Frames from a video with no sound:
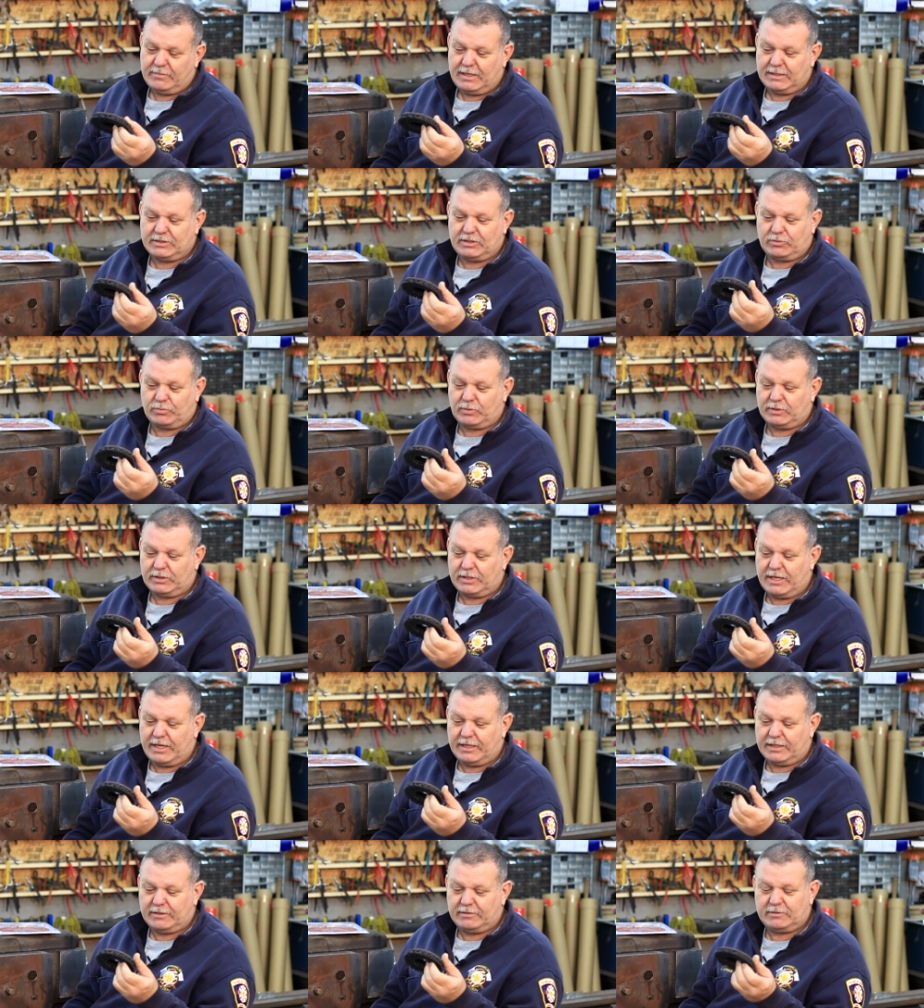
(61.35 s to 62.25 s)
I just, what the
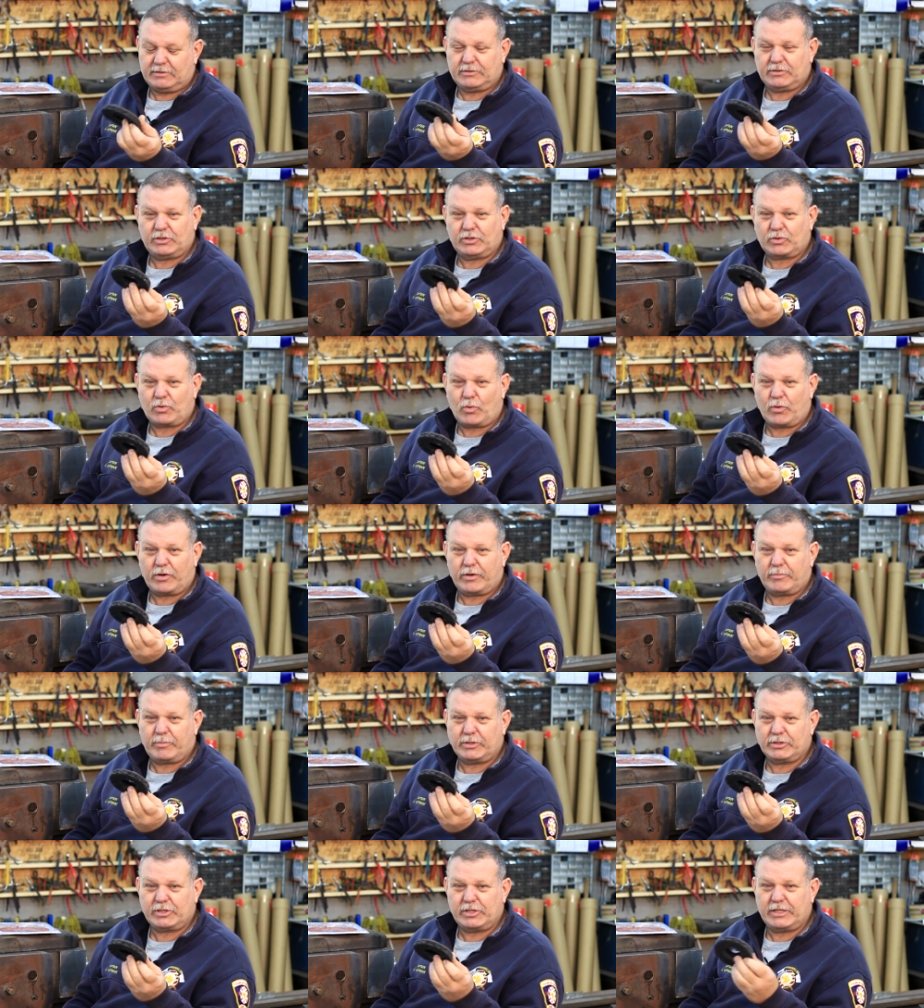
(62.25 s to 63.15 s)
heck, just ordered
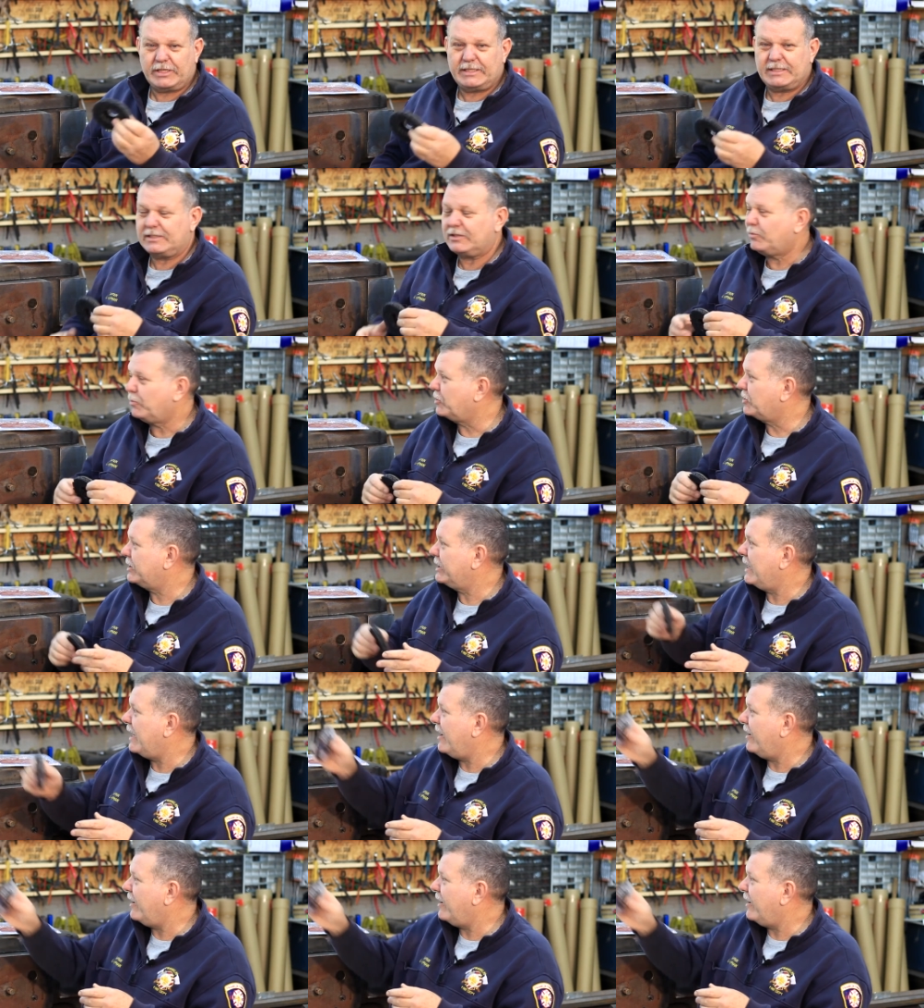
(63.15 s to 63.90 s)
a bunch of these. We'll see